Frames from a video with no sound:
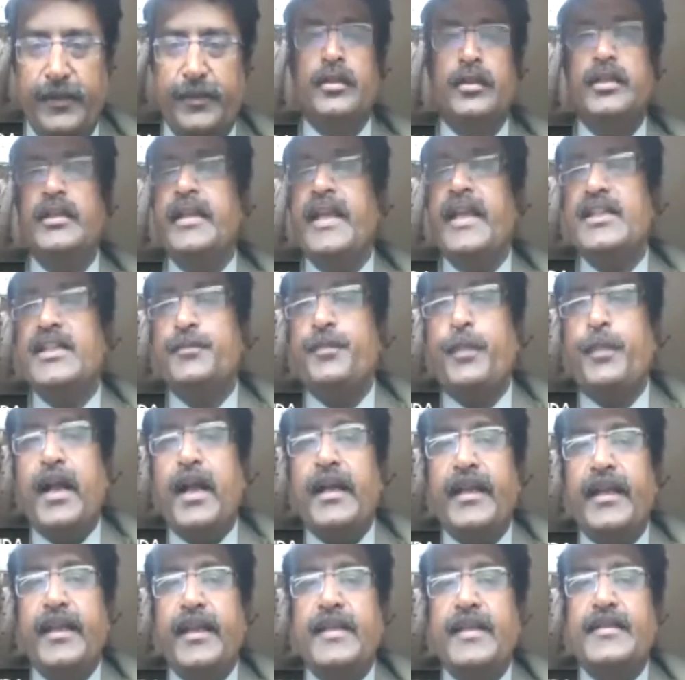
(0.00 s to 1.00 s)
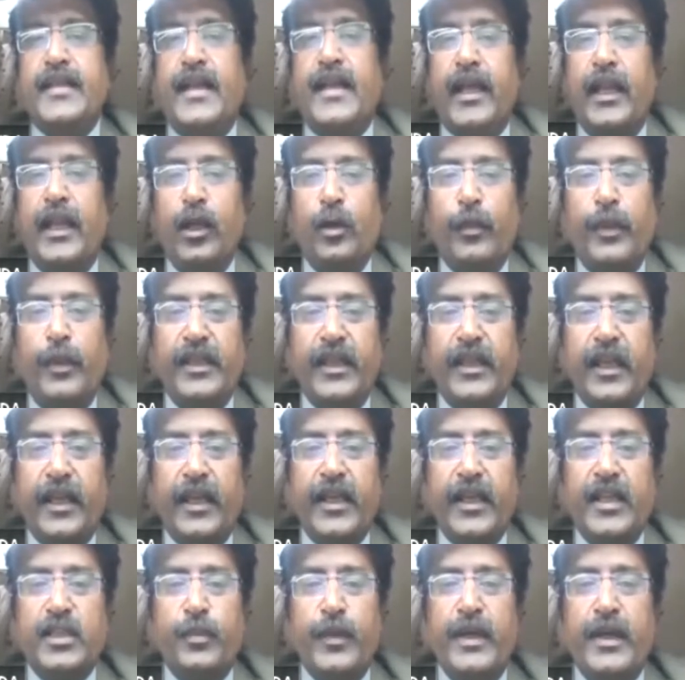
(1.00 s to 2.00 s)
The next part is alumni
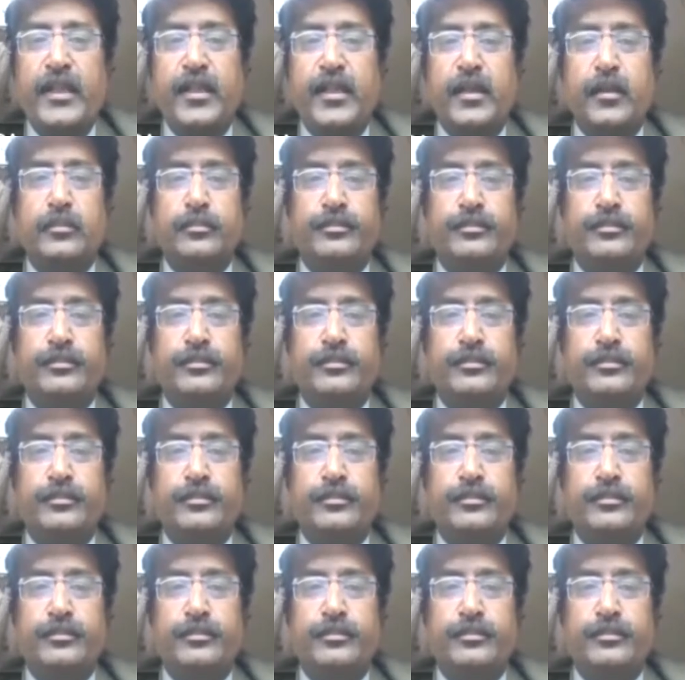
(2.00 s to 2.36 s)
engagement.